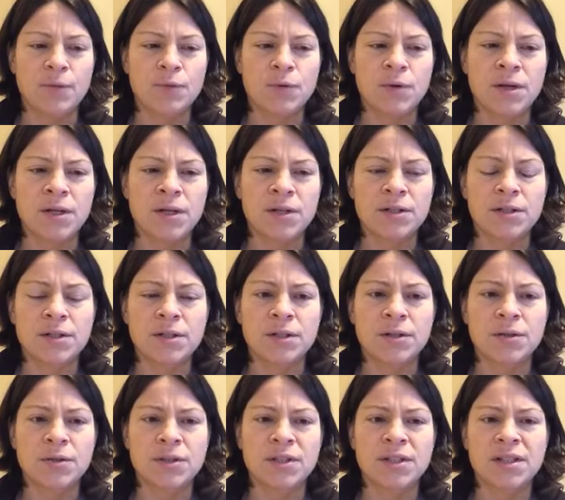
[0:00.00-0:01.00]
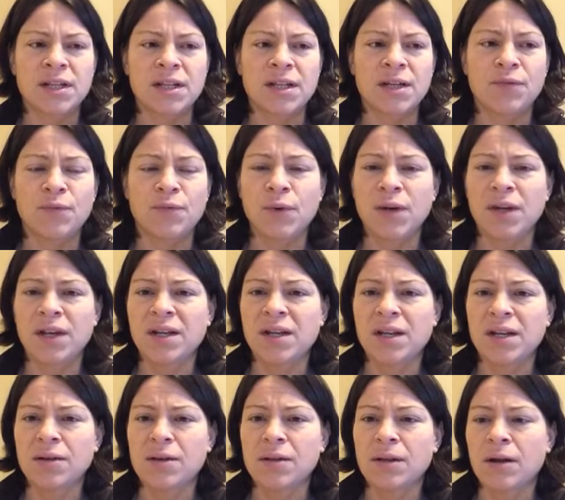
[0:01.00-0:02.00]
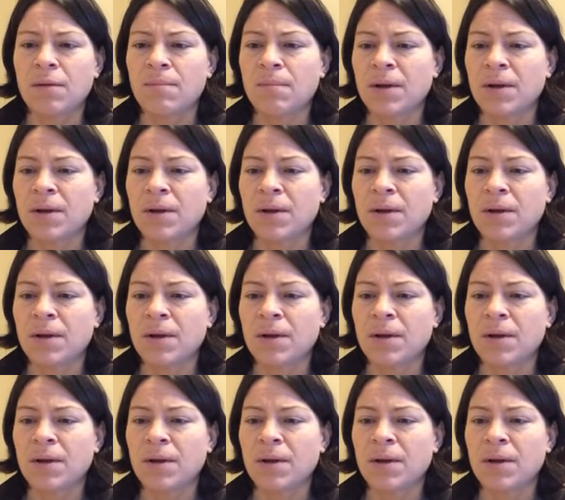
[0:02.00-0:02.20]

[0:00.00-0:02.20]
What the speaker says: I want to see if we can heal our